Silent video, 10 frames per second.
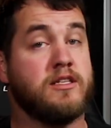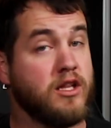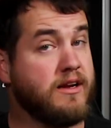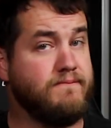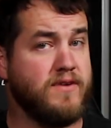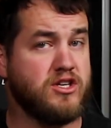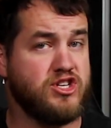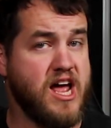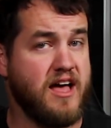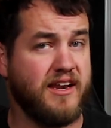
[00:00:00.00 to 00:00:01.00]
To look at
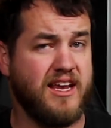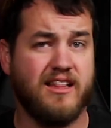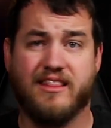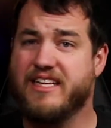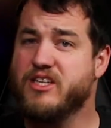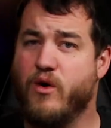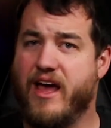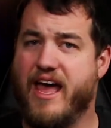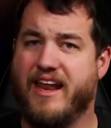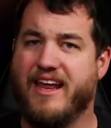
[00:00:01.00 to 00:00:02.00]
functionality, let's go
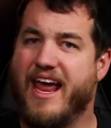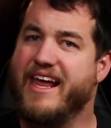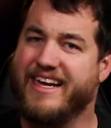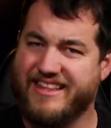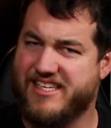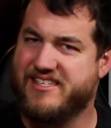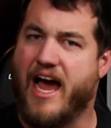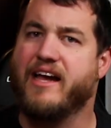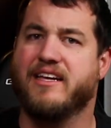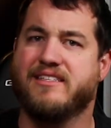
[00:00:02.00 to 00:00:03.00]
ahead and get this
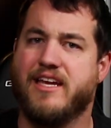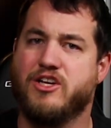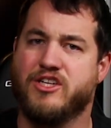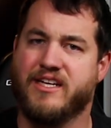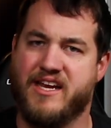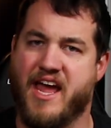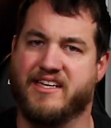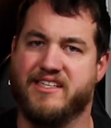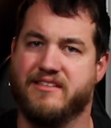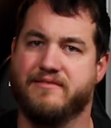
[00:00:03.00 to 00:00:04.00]
docking station
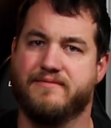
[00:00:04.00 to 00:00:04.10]
connected.